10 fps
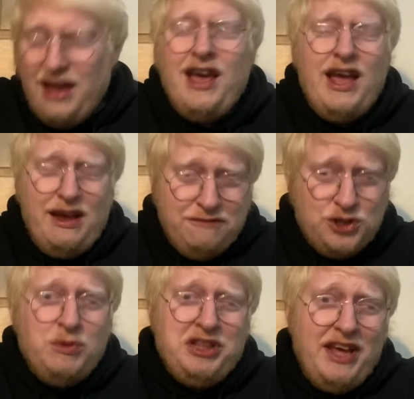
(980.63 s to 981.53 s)
If
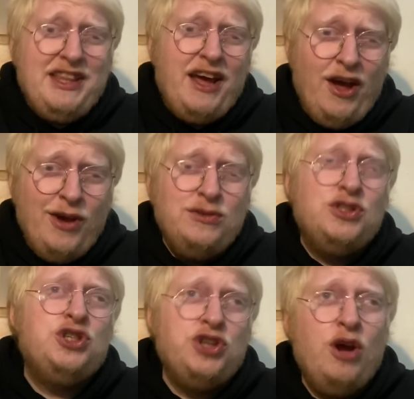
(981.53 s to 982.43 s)
someone like that owned a
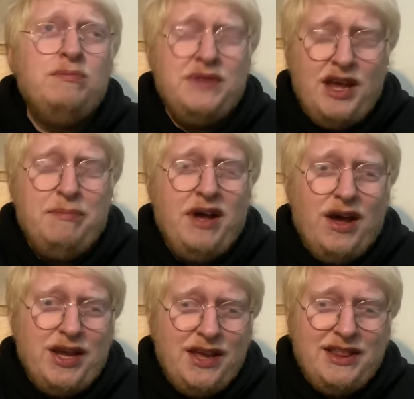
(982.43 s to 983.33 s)
shop
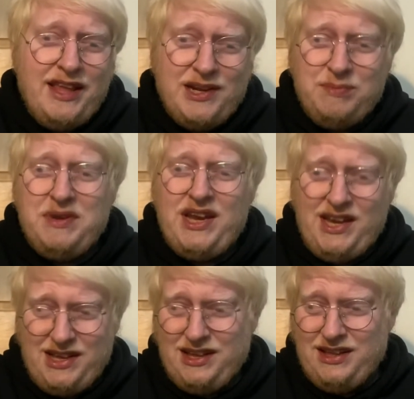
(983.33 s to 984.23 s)
nearby, they'd
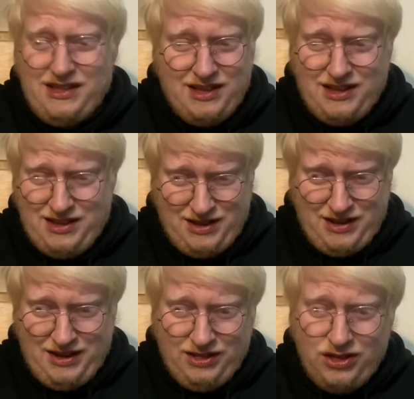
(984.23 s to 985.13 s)
be
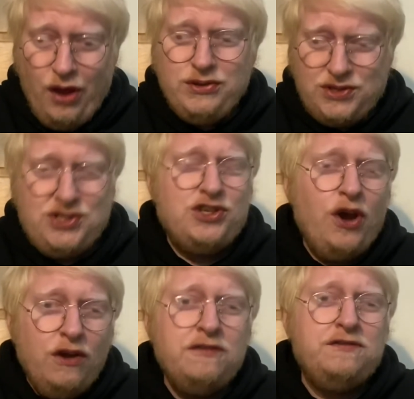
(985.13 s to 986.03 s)

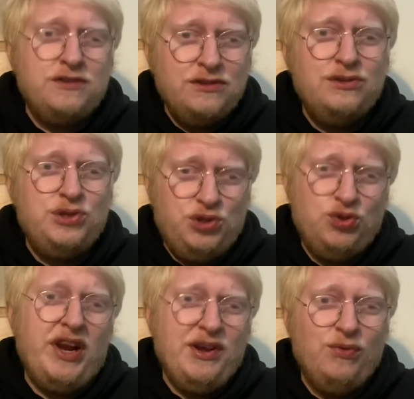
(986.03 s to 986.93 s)
non-stuff
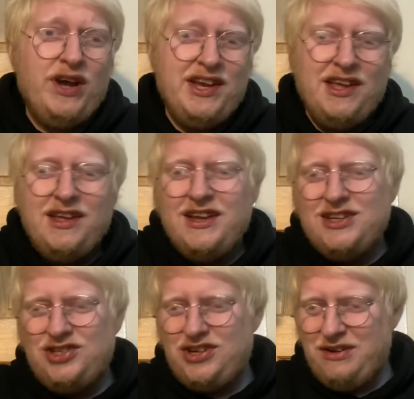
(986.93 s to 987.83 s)
straight away.
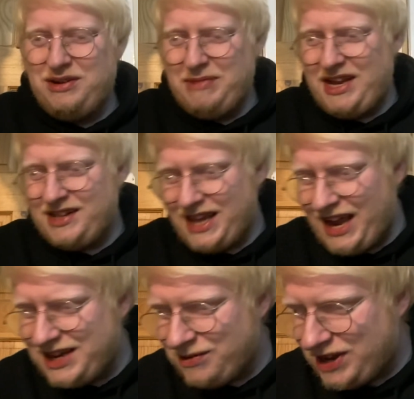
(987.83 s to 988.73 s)
Do you know what I mean?
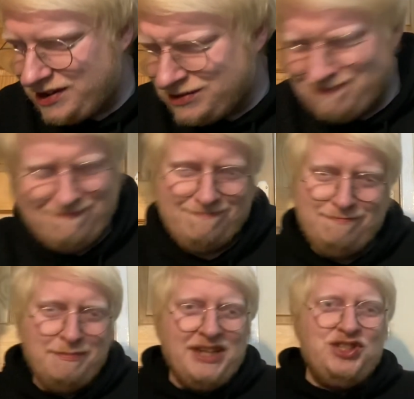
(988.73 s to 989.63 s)
Anyway,
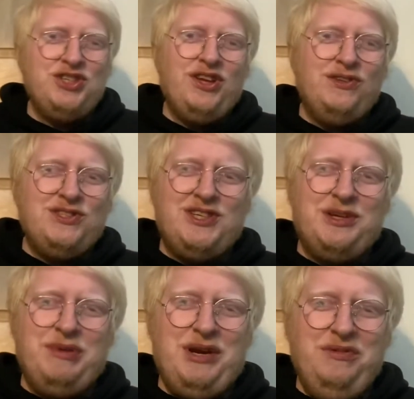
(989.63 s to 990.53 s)
mentioned nonce in a
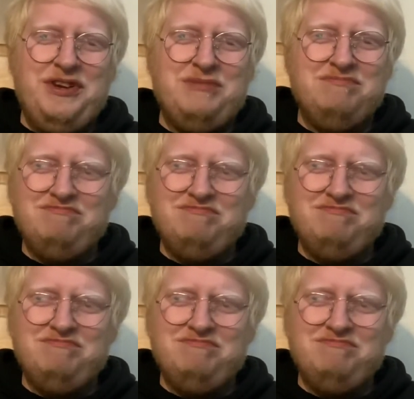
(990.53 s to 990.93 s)
beer review.